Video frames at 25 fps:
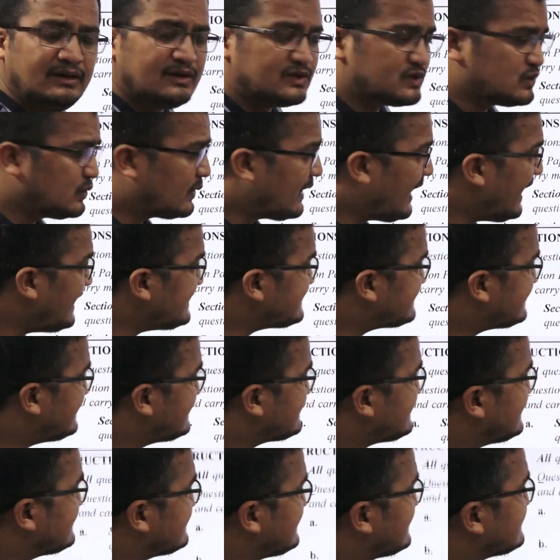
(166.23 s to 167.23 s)
So guys,
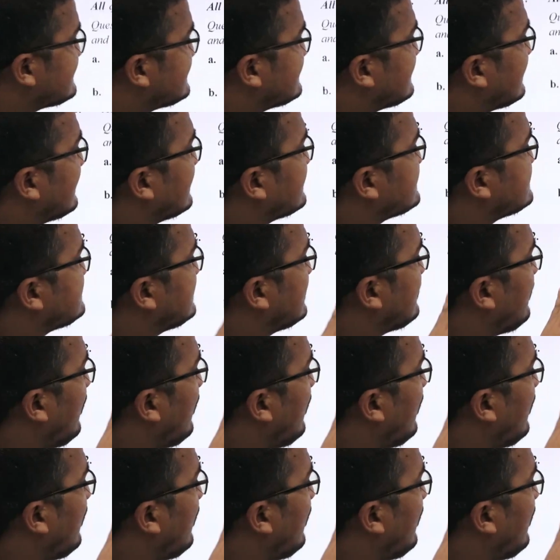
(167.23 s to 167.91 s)
this is the structure